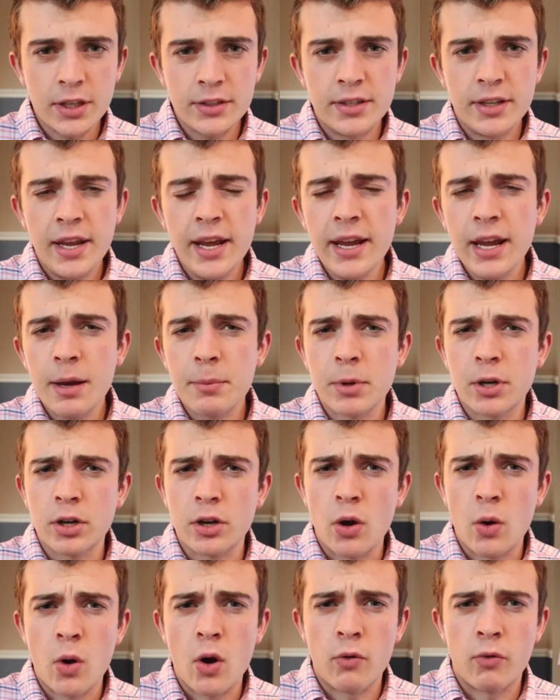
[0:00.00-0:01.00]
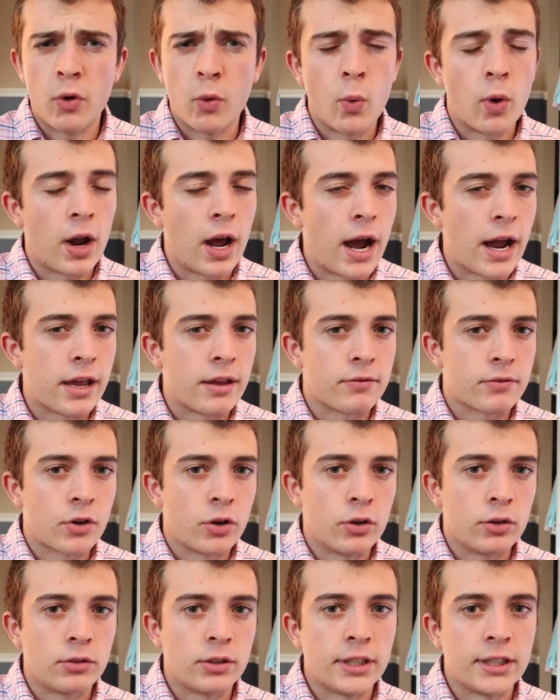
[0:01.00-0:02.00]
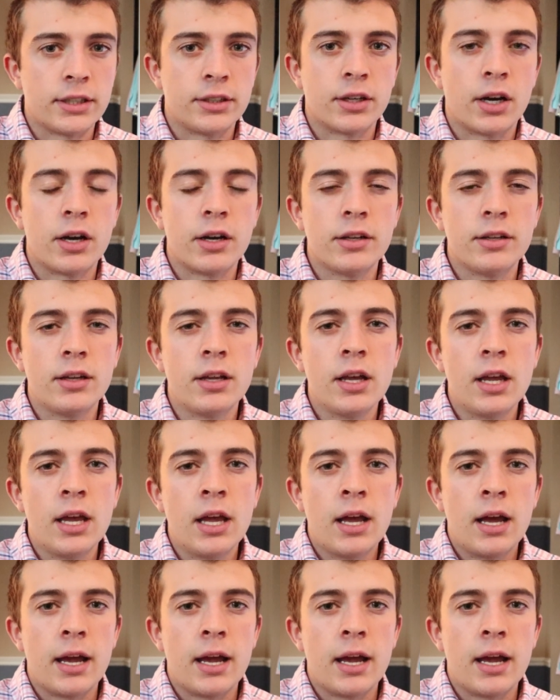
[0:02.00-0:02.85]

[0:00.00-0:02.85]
Today I'm going to go over what I have currently done